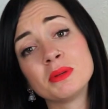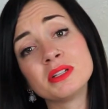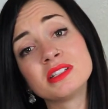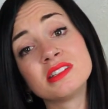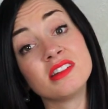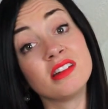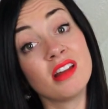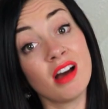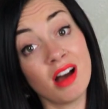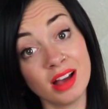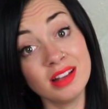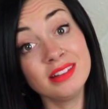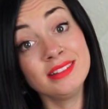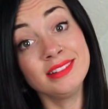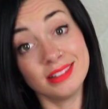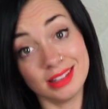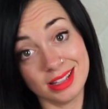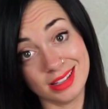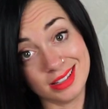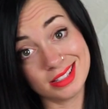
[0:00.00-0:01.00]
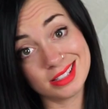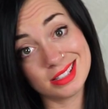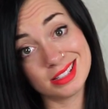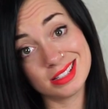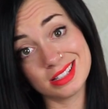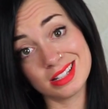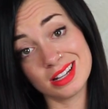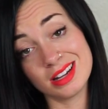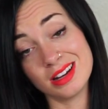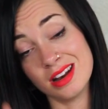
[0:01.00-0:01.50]
but not
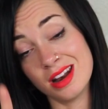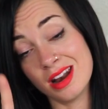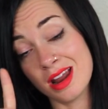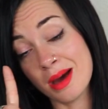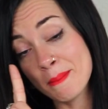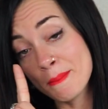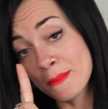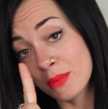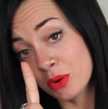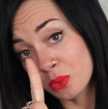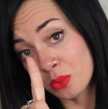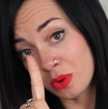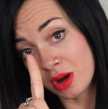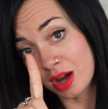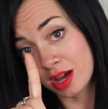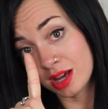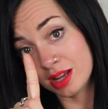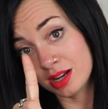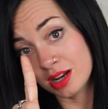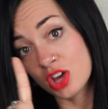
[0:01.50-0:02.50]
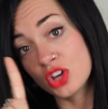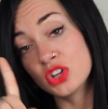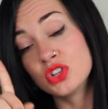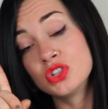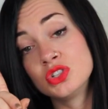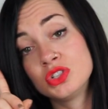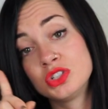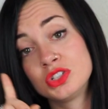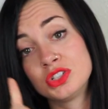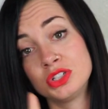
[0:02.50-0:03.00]
least, number 1,
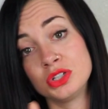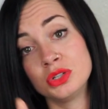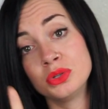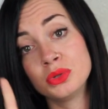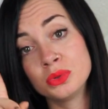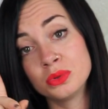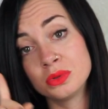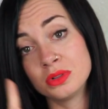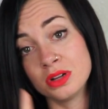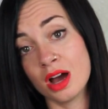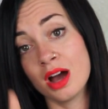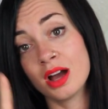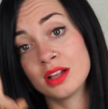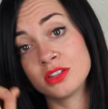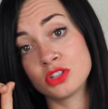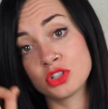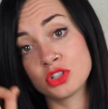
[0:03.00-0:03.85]
do not